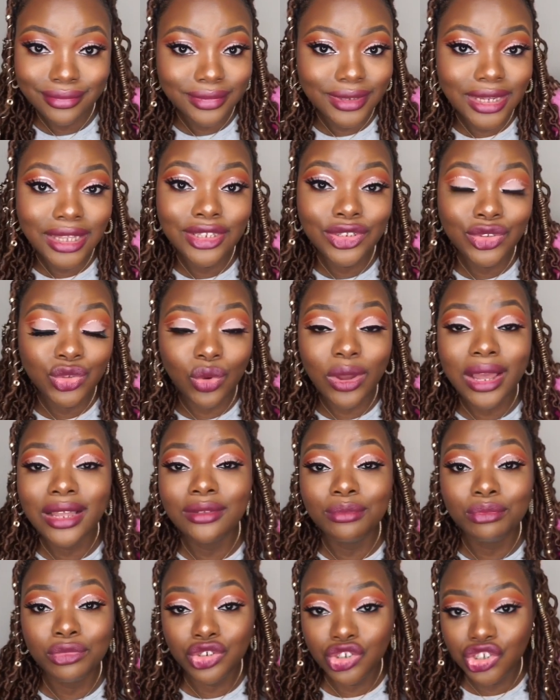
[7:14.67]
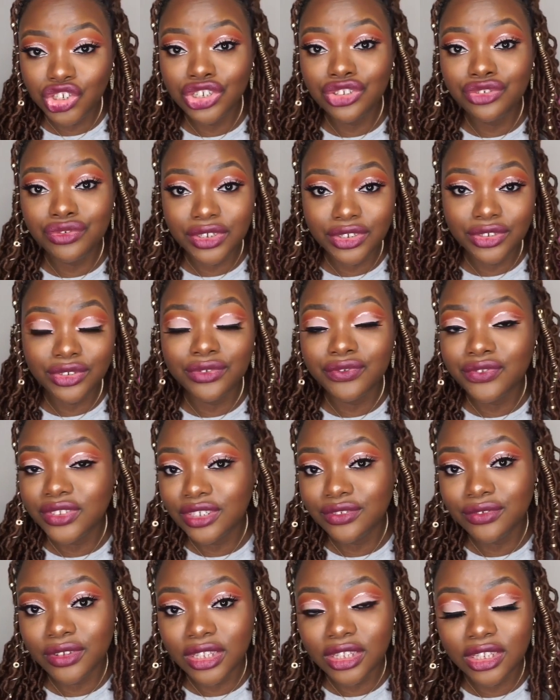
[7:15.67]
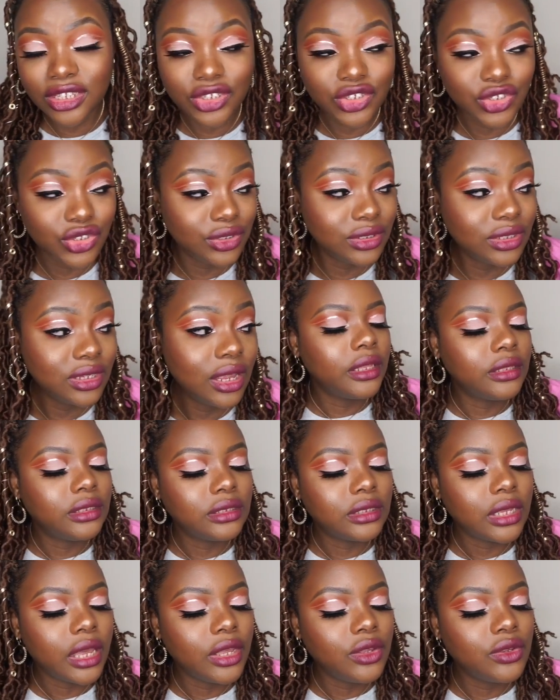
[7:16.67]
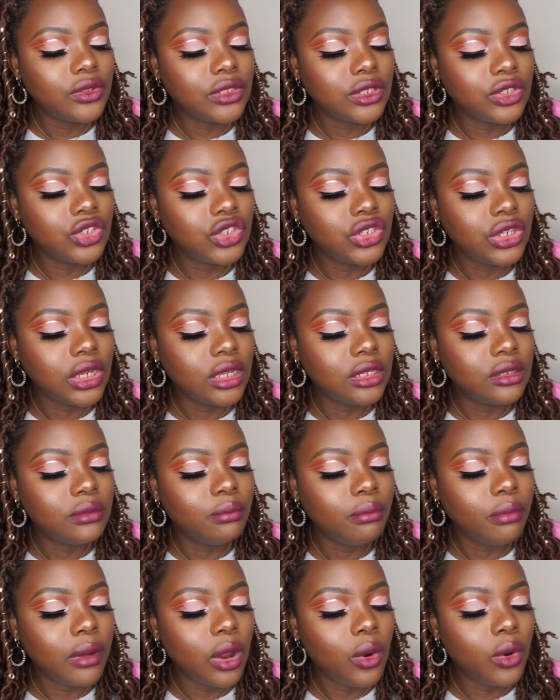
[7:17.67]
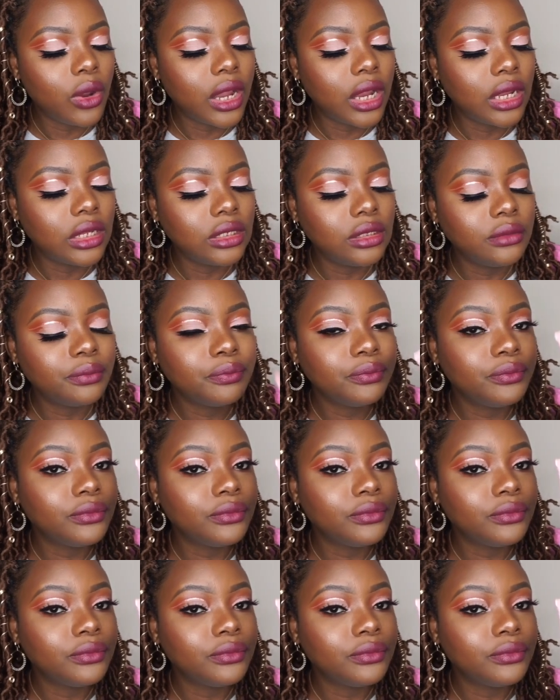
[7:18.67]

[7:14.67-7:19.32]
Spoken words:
they need to add more shade range of this foundation. I use the shade Mahogany